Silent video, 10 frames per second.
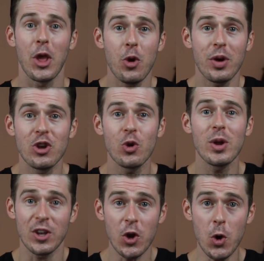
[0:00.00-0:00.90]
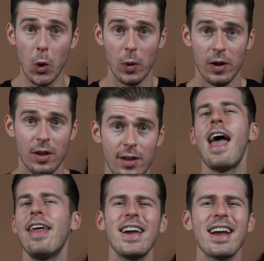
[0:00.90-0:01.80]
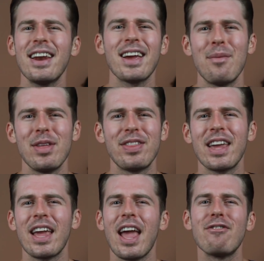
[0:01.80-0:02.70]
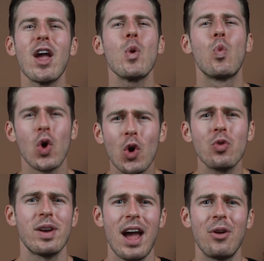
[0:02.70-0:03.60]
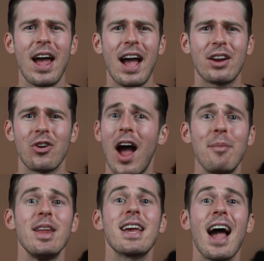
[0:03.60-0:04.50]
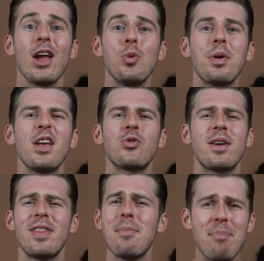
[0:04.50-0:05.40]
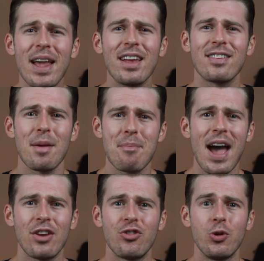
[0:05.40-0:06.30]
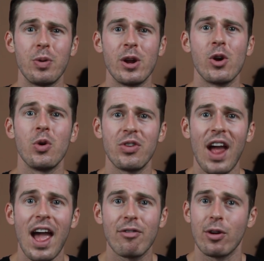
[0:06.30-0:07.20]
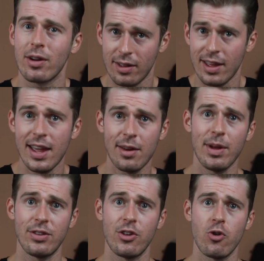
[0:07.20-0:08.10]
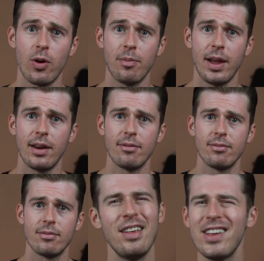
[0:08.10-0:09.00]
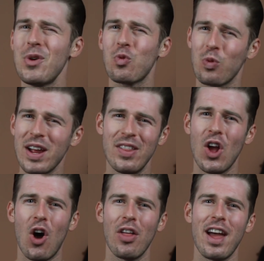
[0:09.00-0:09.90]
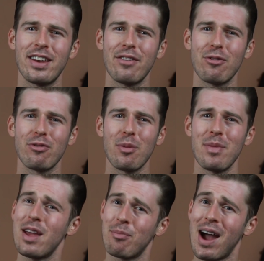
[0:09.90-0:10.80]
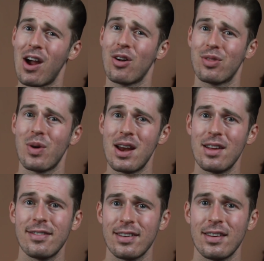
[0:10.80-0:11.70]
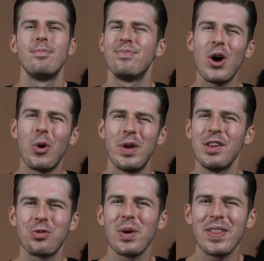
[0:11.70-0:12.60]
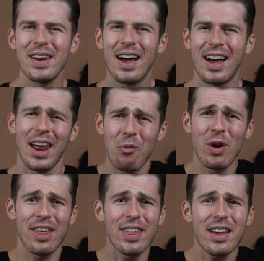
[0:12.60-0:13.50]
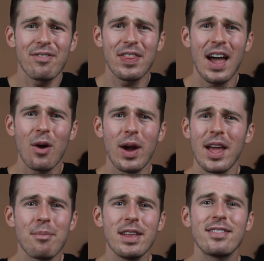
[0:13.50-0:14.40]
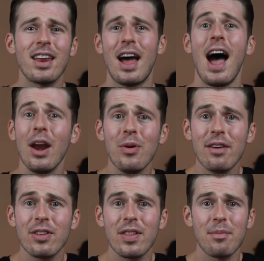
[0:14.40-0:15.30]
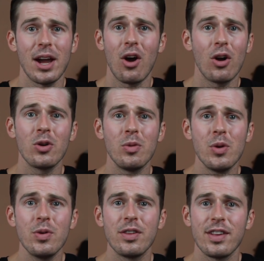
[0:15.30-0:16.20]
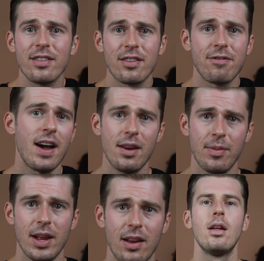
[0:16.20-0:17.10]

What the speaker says: You can do it too. And that kind of got me thinking, if a world-renowned actor, I mean a guy who plays one of the biggest and baddest superheroes ever, he admits to joint pain, is he really all that different from me and my arthritis? No, he's really not. And when I think of it that way, it means that I don't have to let my autoimmune disease define me.